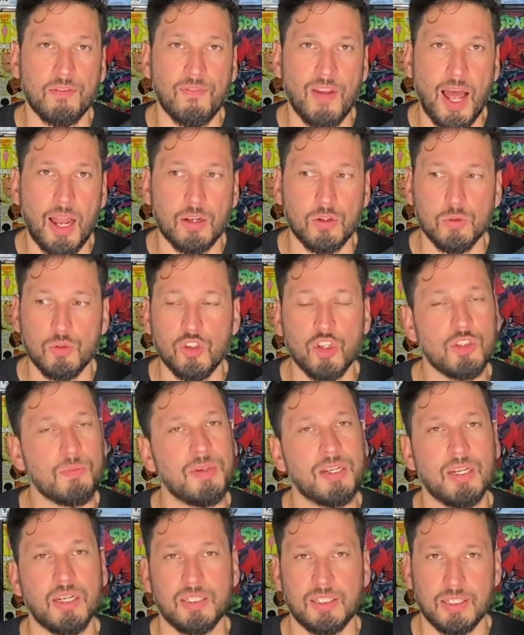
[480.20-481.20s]
value just
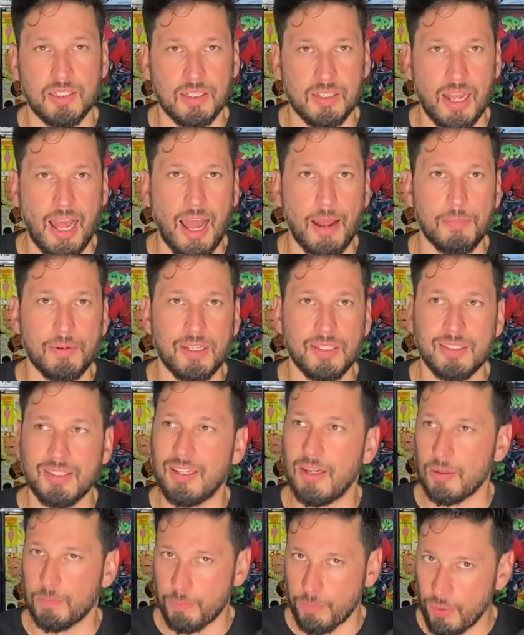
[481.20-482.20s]
because it's slabbed.
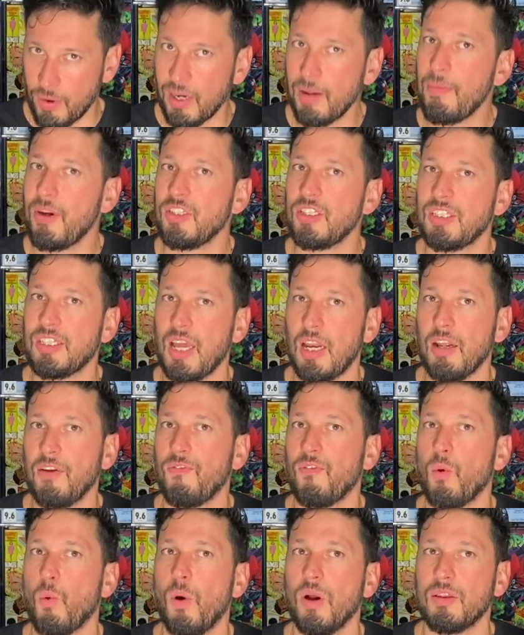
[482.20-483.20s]
They're pretty much selling
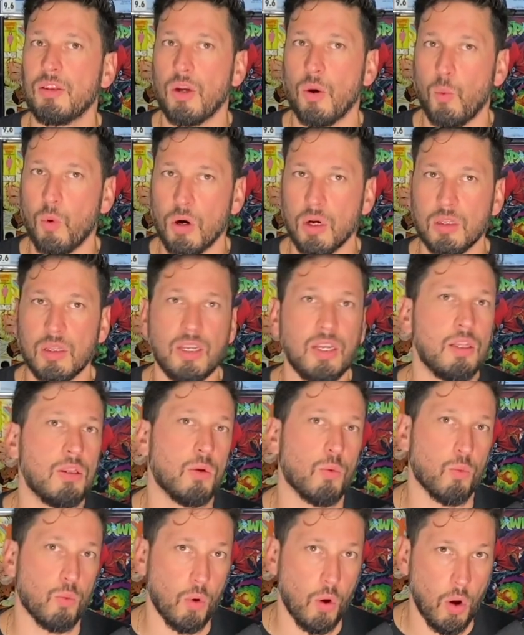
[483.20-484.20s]
for what they're worth in the
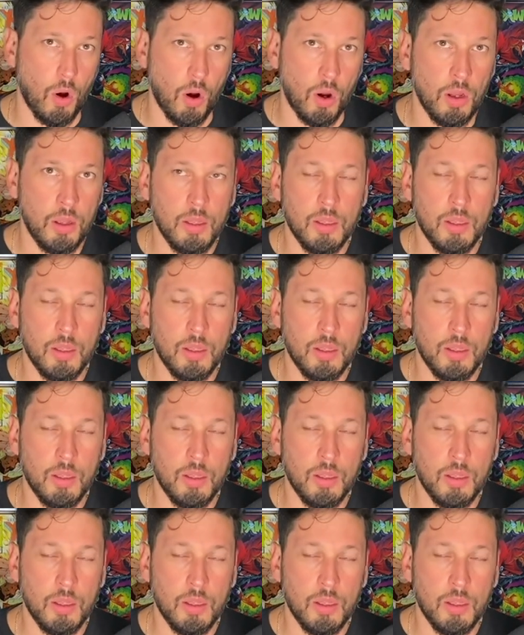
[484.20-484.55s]
raw.